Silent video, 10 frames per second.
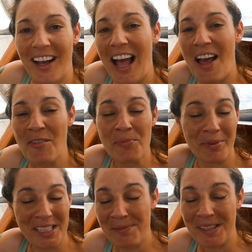I have
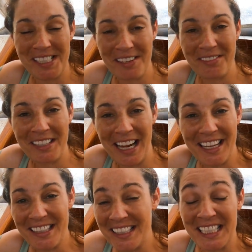impressed myself
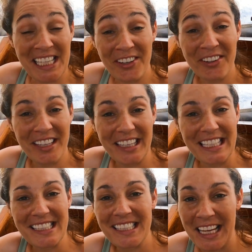today. This Leo that
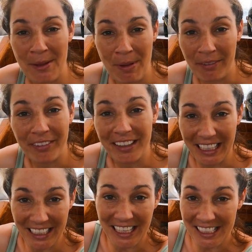needs to keep
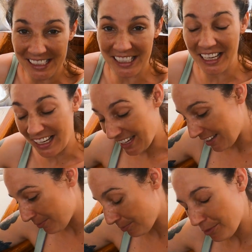everything has
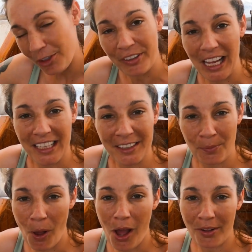created
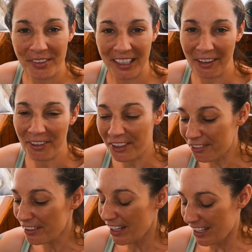a pile to get rid of.